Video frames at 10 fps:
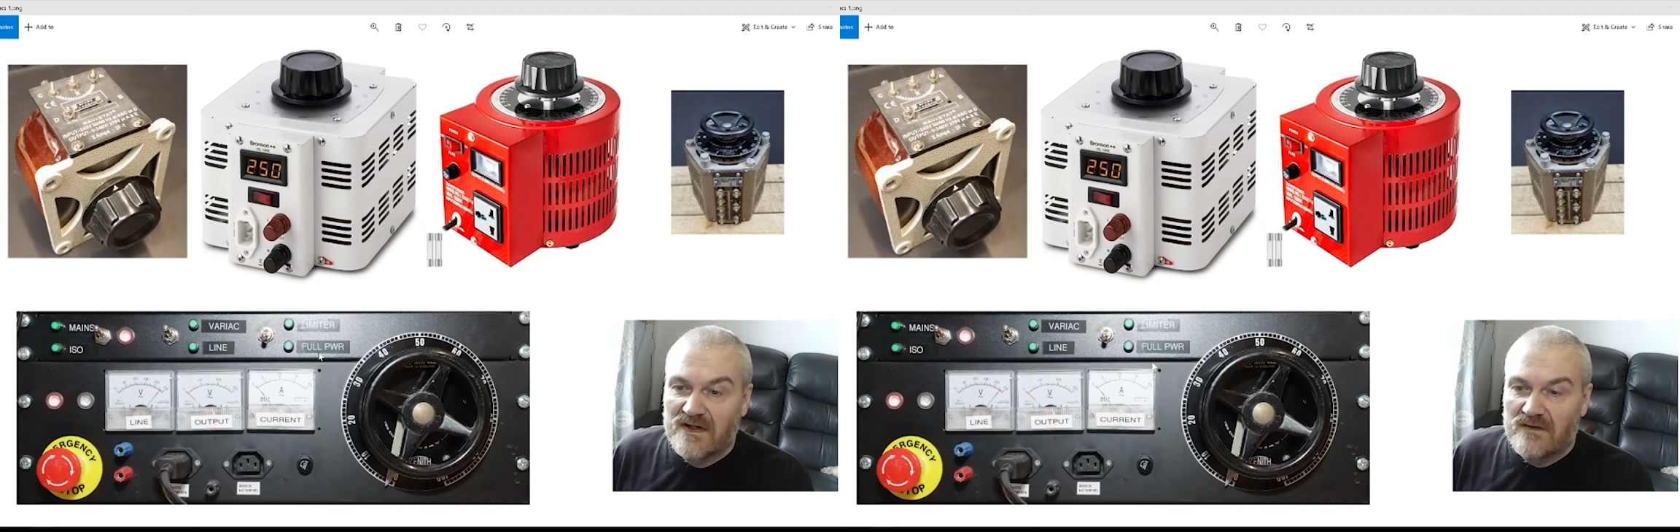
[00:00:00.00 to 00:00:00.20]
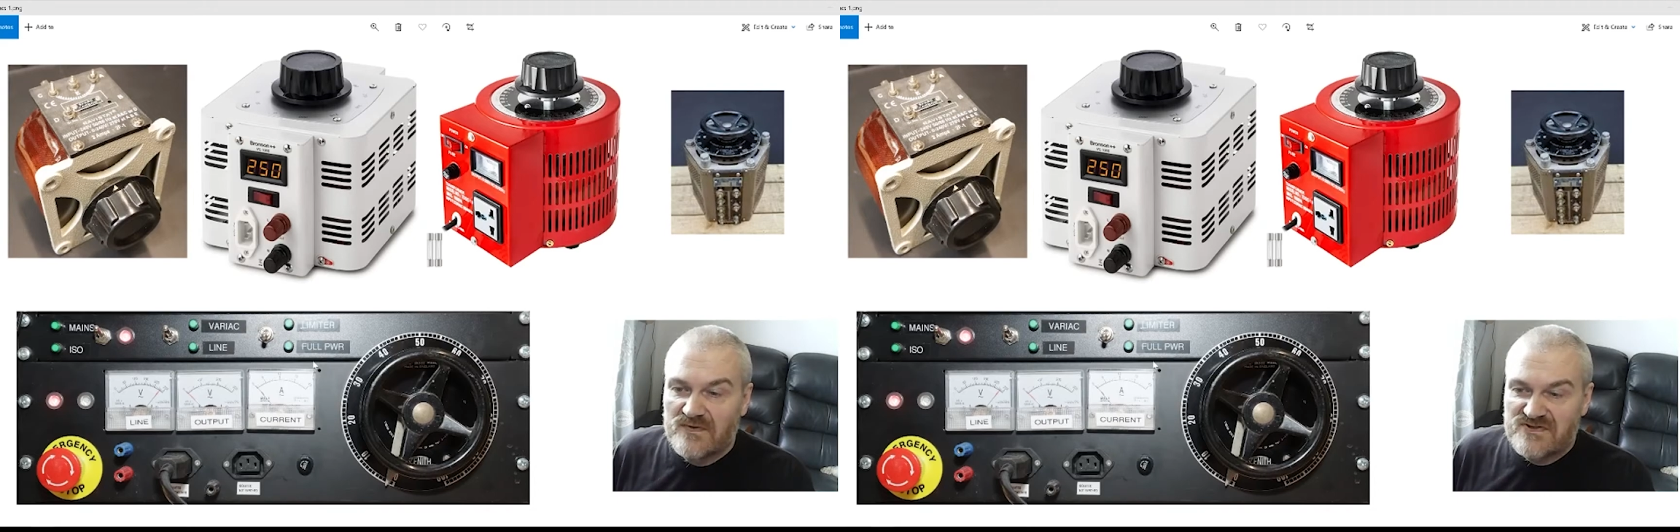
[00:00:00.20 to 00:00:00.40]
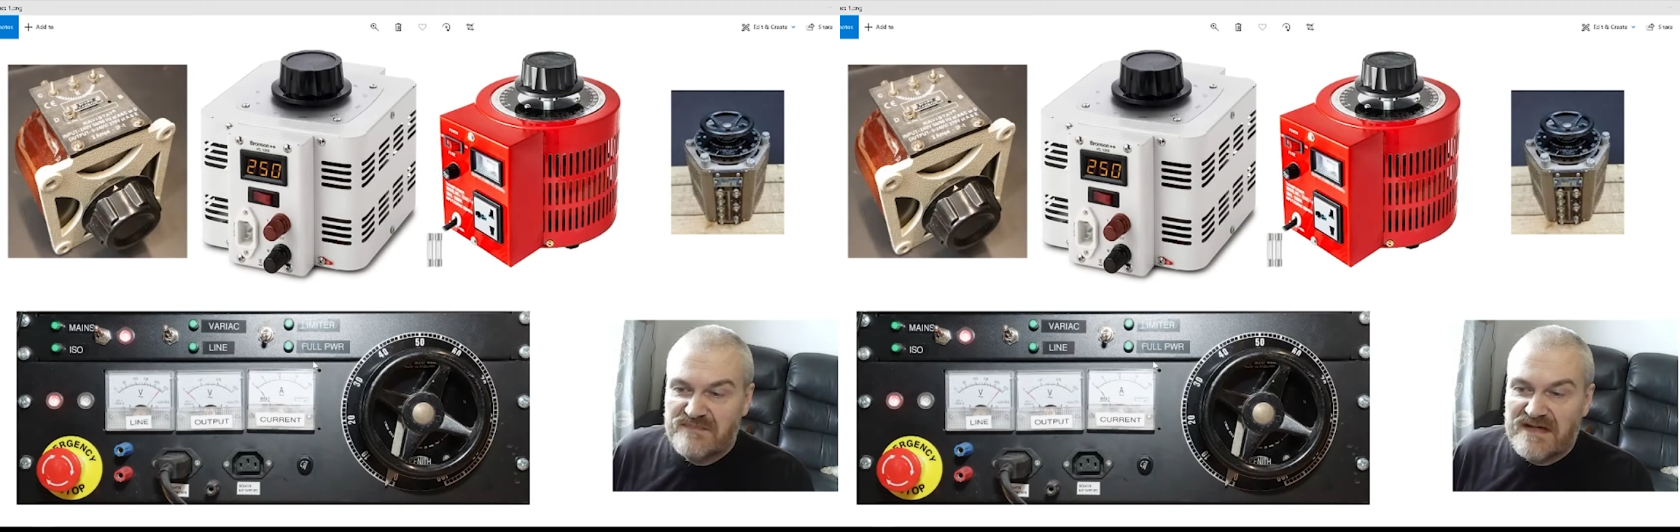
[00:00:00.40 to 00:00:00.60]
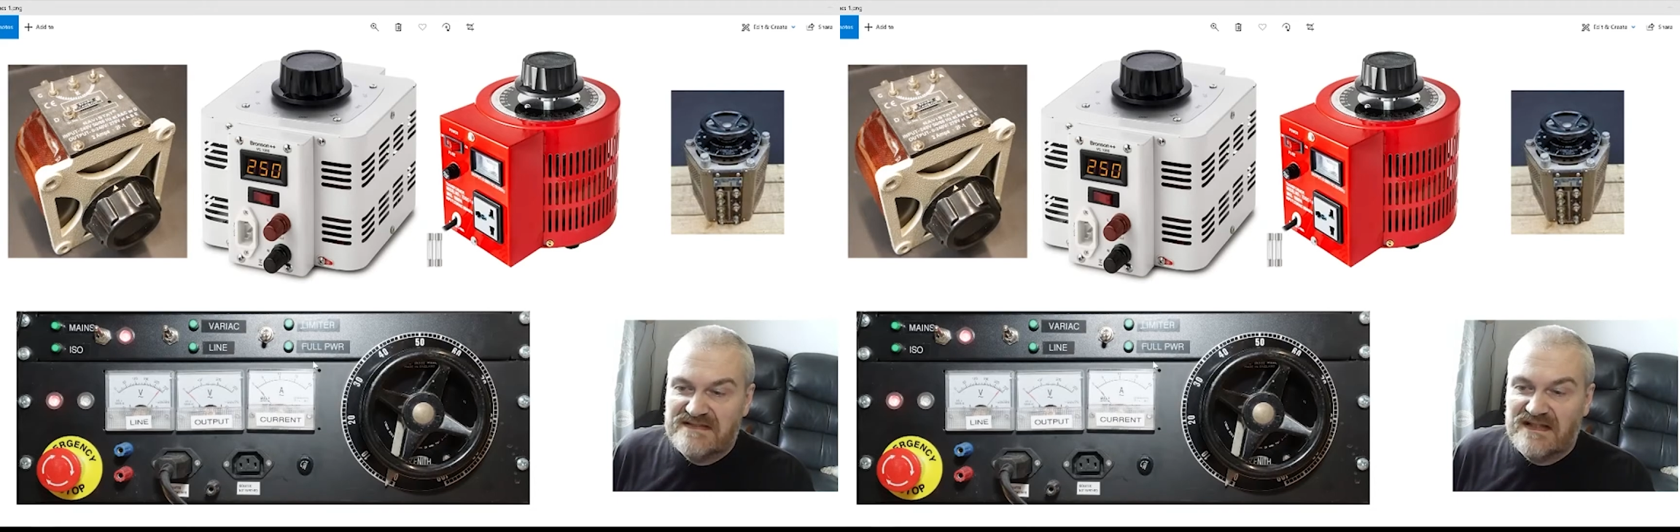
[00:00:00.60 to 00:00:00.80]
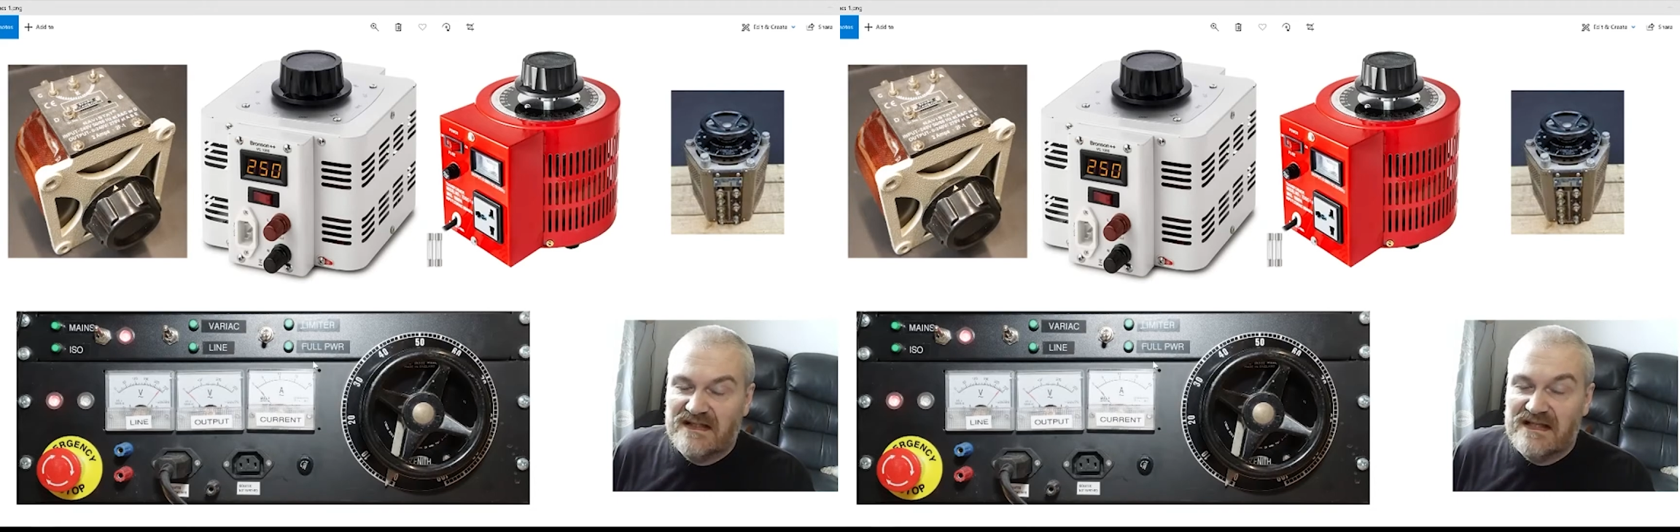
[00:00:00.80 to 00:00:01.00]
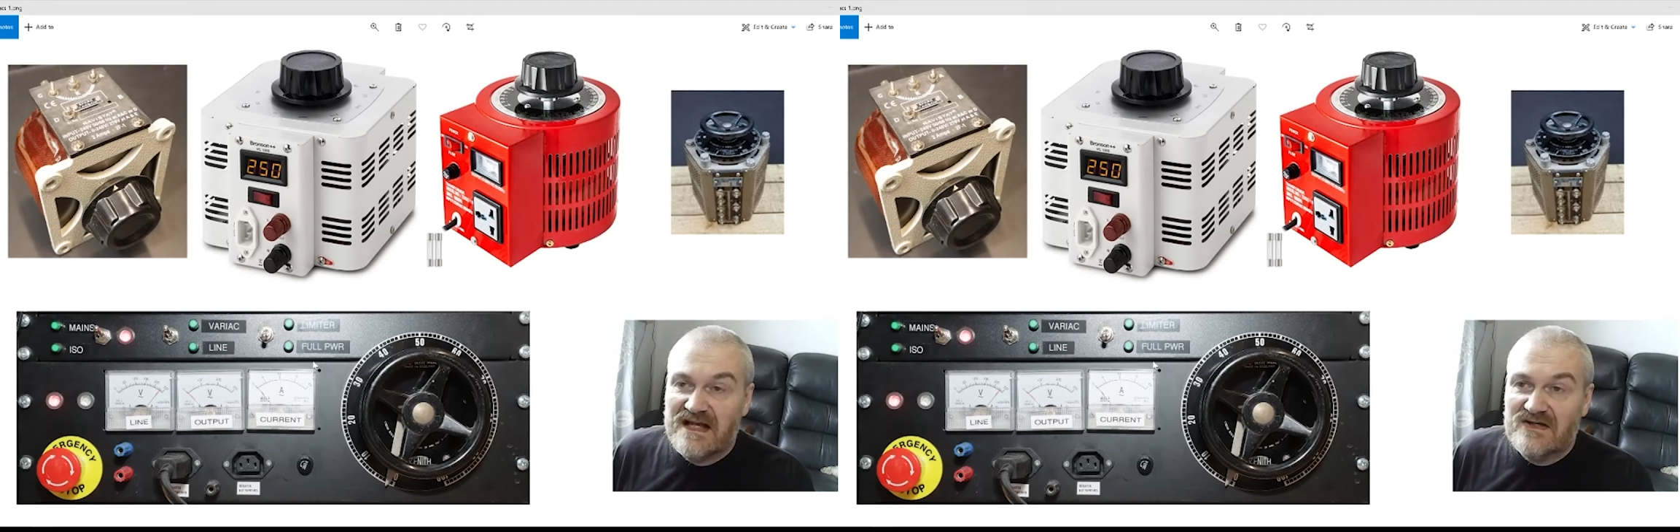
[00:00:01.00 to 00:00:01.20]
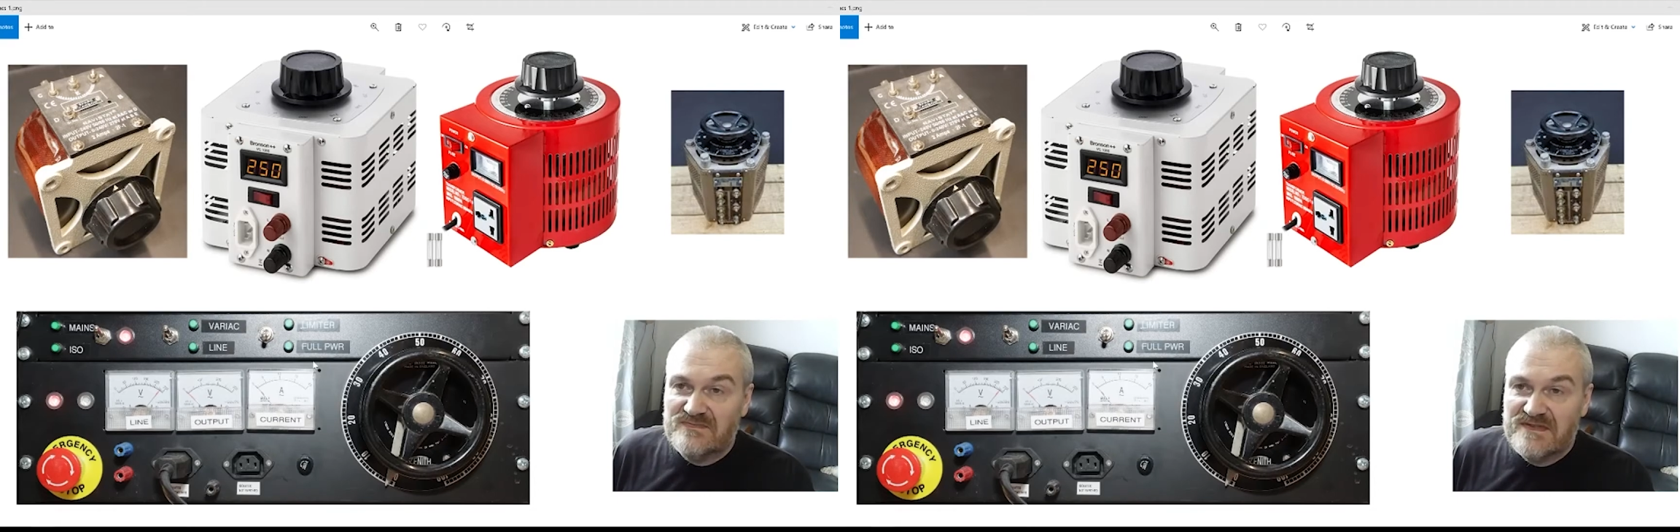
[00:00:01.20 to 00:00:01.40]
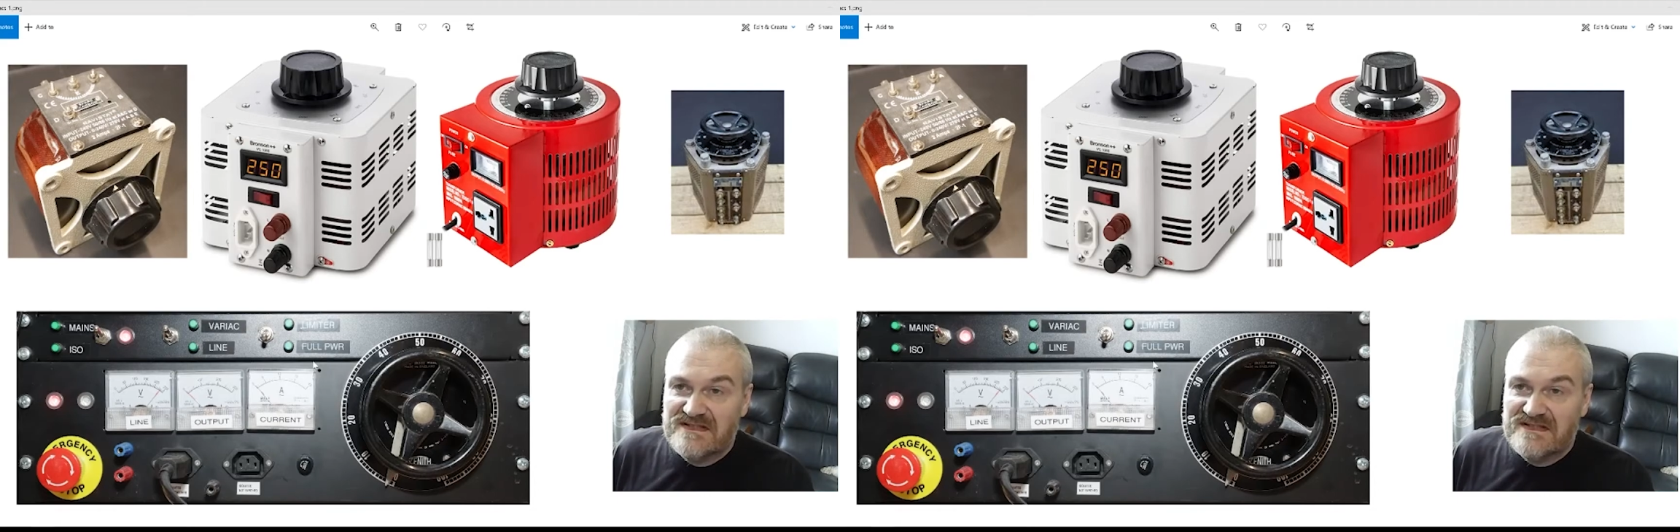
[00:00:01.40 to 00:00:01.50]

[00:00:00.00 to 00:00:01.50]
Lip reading: which basically allows me